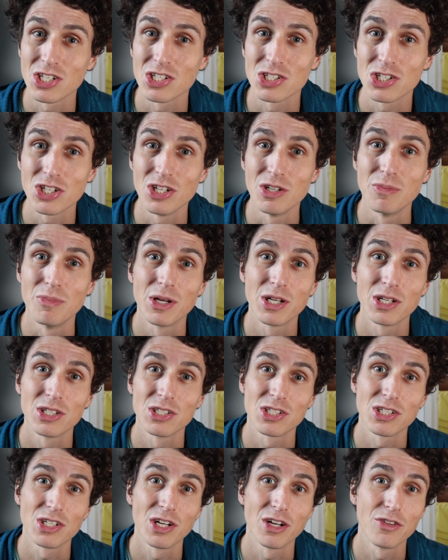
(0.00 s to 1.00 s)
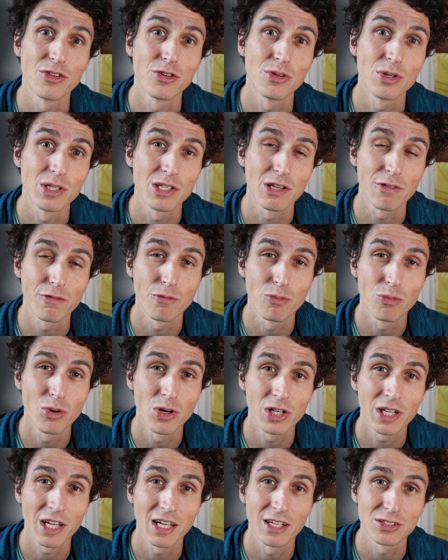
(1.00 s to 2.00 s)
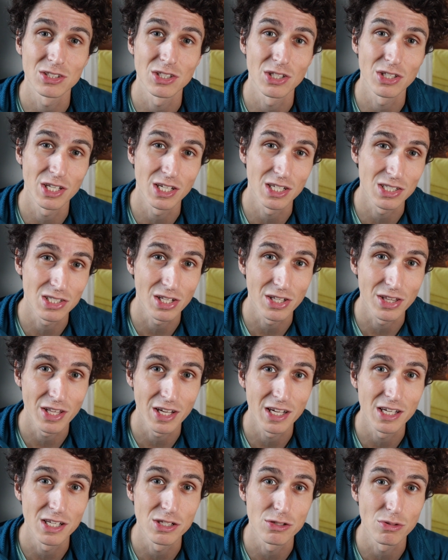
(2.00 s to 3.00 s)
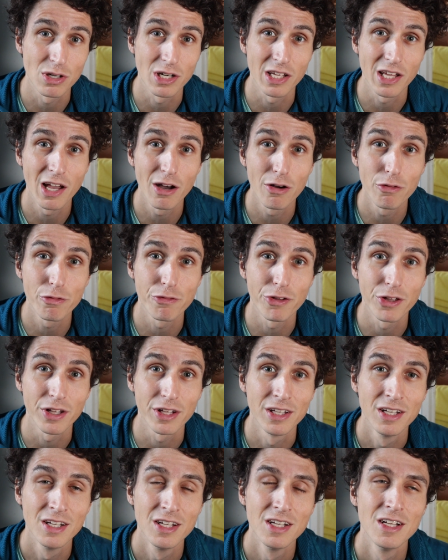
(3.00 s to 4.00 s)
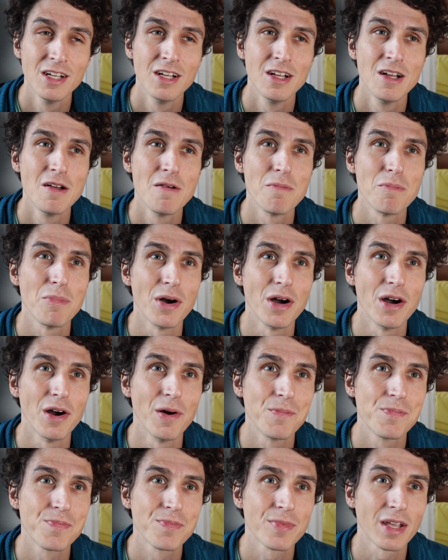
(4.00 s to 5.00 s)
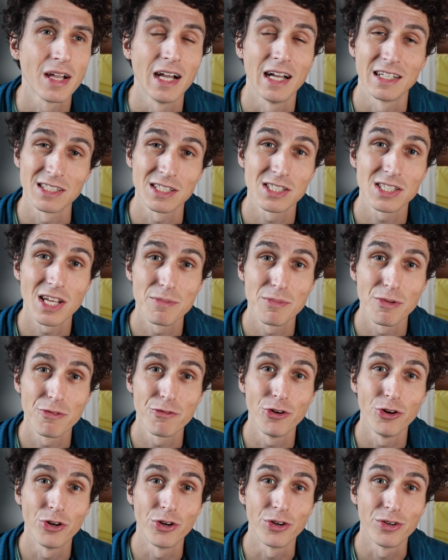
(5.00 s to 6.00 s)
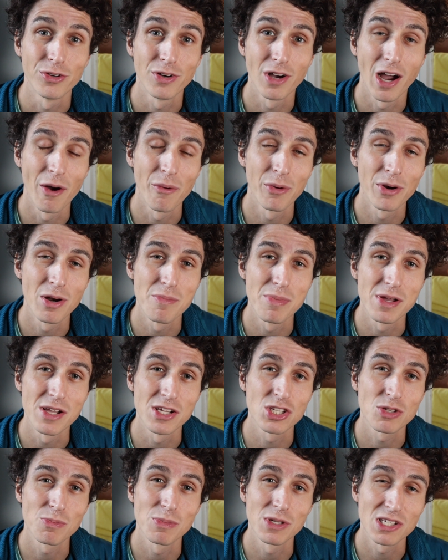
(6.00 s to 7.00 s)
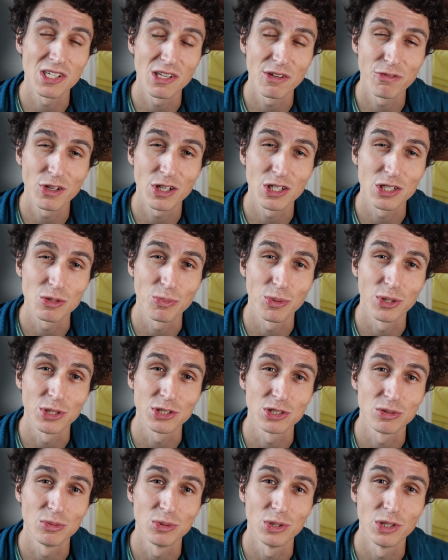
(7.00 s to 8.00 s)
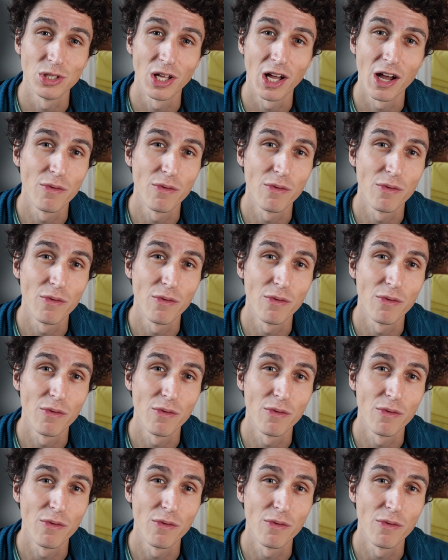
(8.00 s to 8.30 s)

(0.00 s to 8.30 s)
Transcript: as good, because, you know, doing different workouts and things like that is really healthy. But as I said before, I want to be as specific as possible. I